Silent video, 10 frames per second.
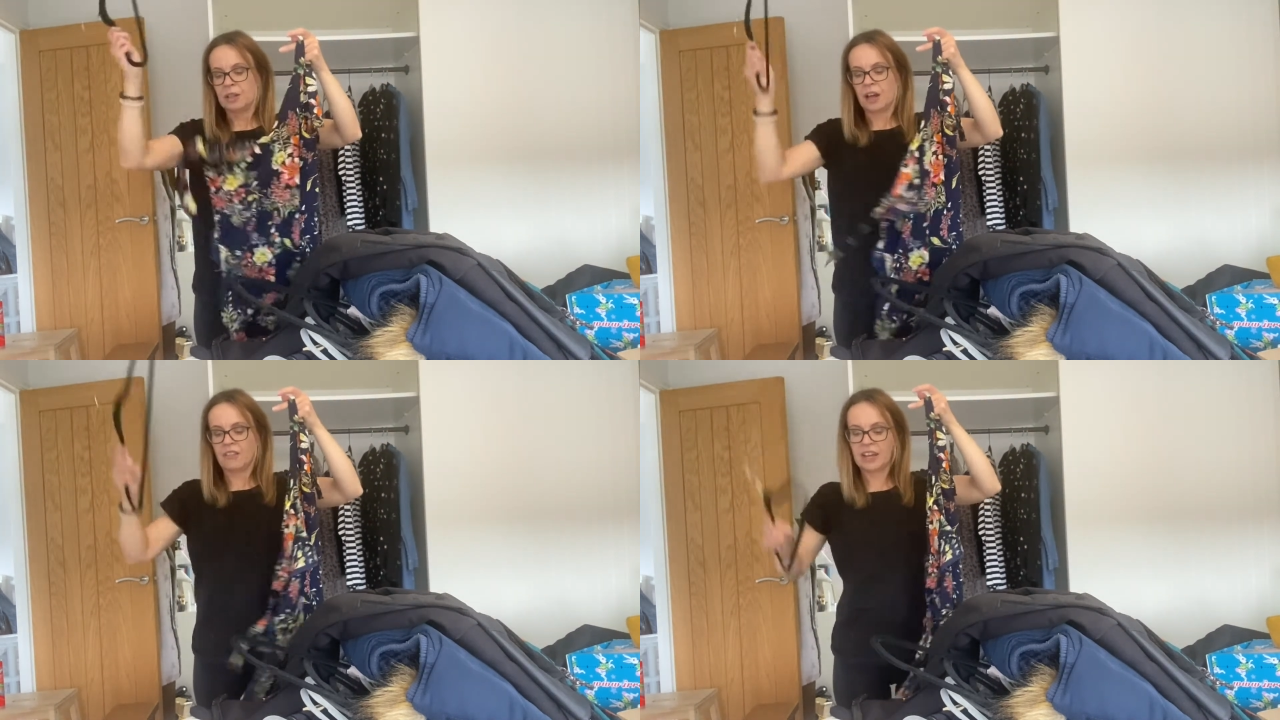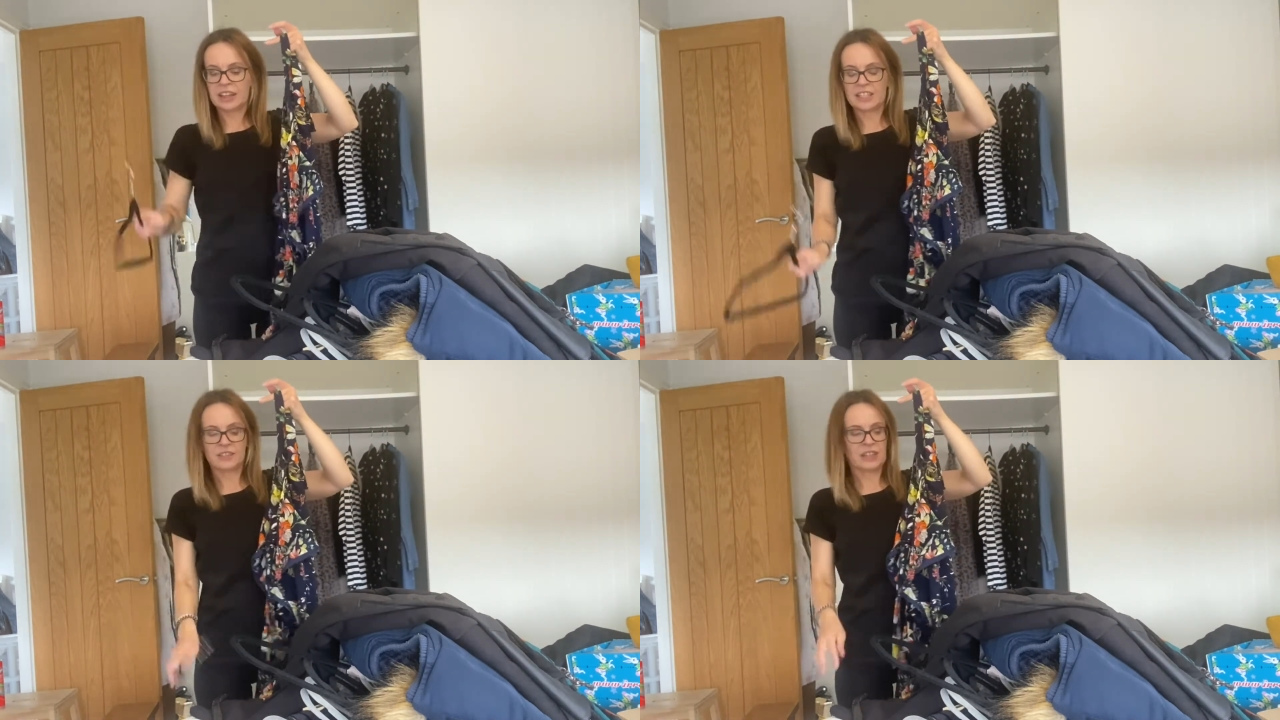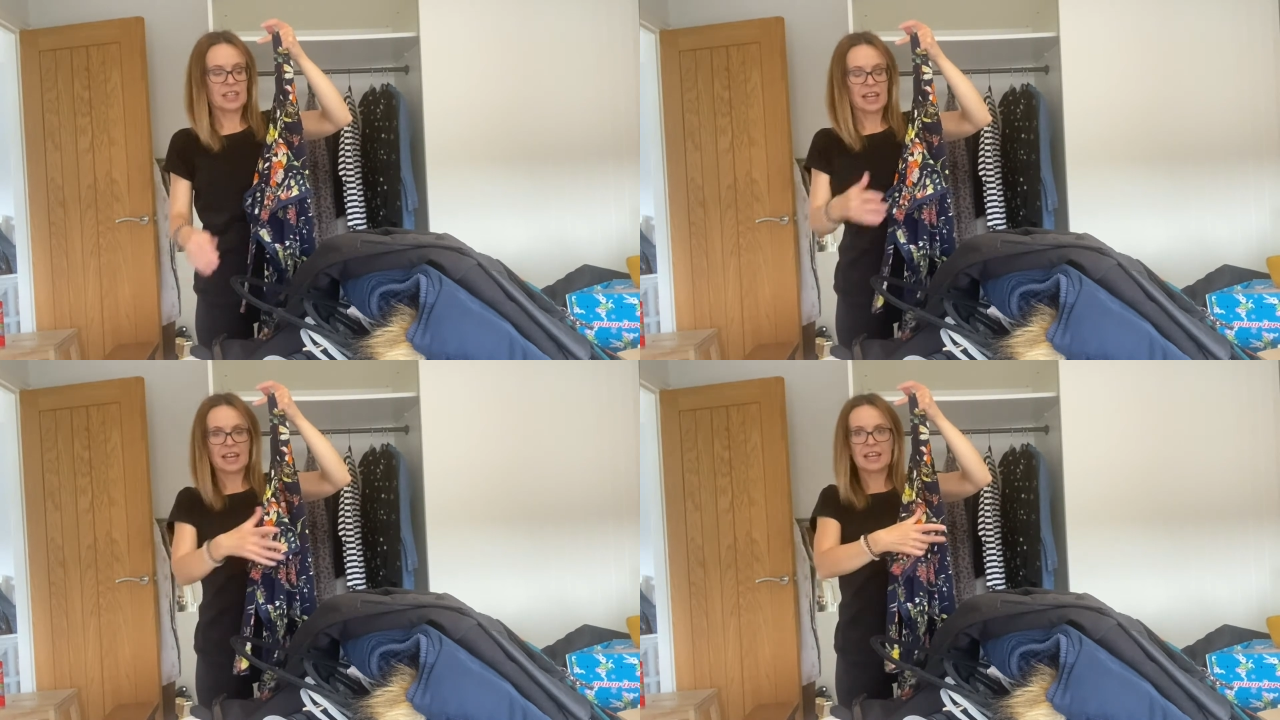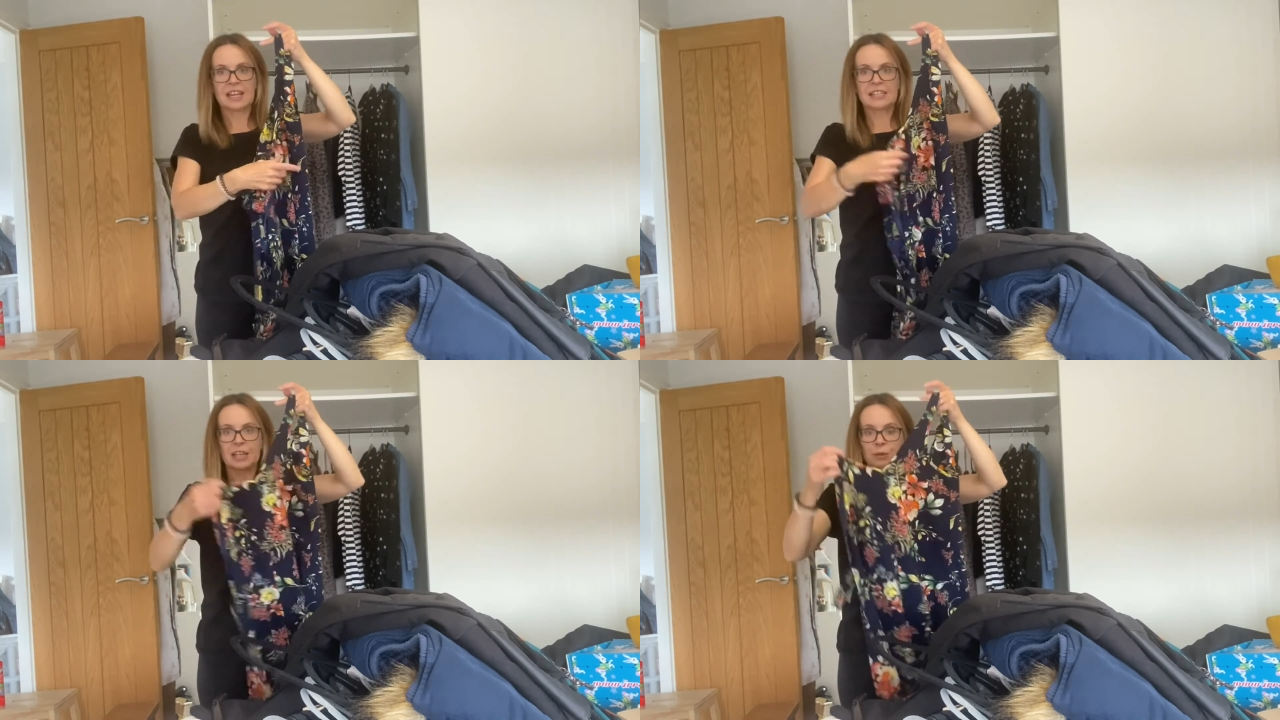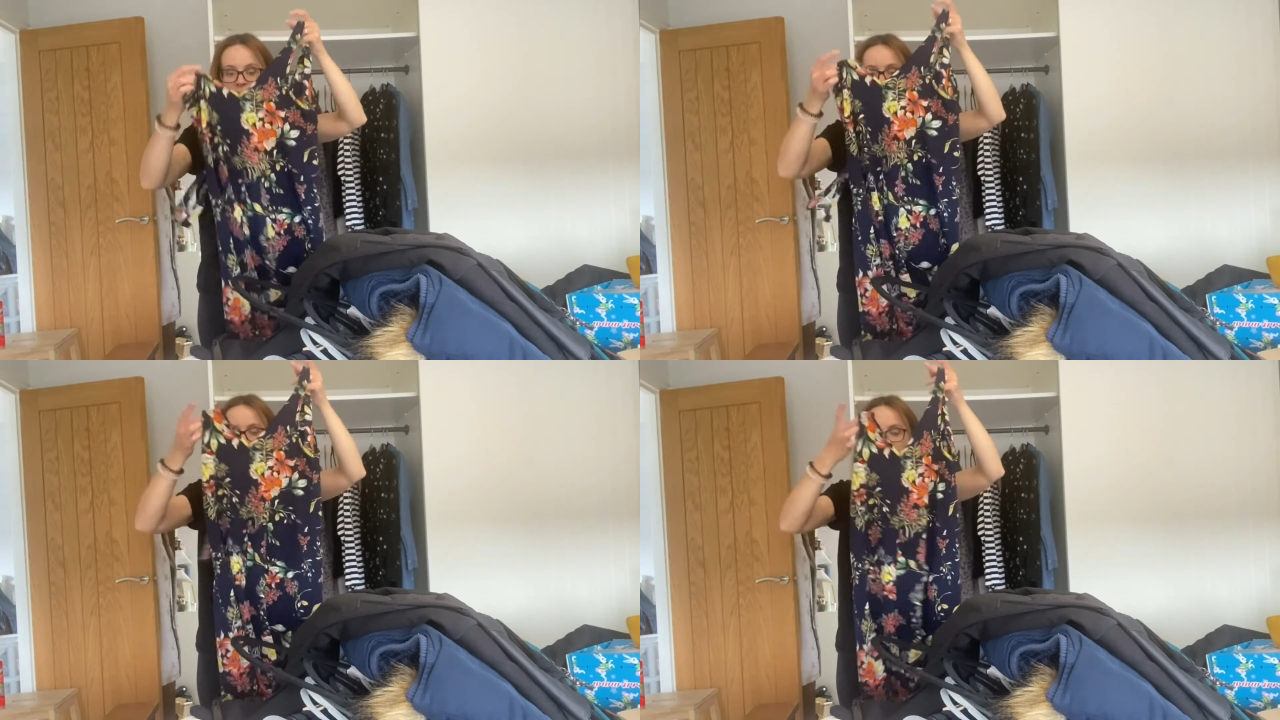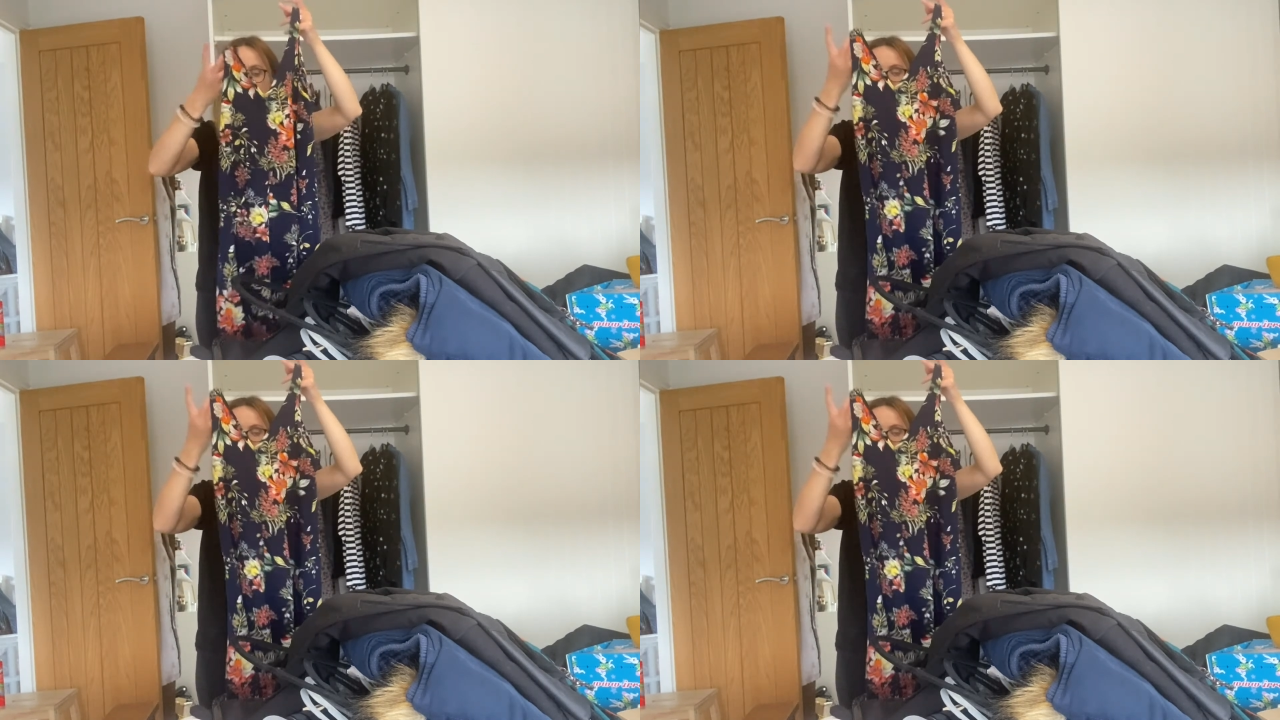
I've had this for years. It was as cheap